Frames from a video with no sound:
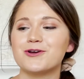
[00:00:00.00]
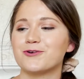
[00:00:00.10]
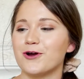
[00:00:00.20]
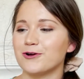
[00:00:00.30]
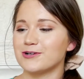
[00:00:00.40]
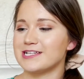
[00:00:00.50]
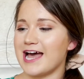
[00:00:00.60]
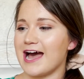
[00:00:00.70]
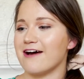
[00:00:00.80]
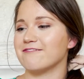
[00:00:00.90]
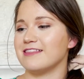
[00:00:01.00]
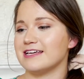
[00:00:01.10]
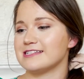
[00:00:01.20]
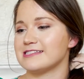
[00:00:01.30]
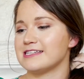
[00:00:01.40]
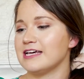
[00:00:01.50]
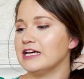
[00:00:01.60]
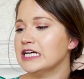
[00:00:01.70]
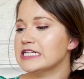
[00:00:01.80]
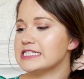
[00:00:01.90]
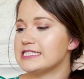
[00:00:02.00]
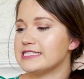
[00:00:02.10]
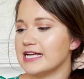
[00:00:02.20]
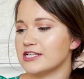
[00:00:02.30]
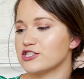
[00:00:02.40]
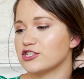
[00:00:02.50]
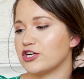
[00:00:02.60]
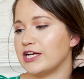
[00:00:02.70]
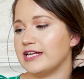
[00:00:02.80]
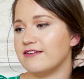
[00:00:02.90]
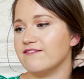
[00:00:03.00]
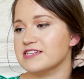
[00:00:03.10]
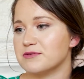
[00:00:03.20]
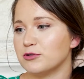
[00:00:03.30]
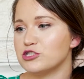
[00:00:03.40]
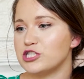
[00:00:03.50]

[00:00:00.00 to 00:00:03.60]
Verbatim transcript: Krogers have this sunscreen invisible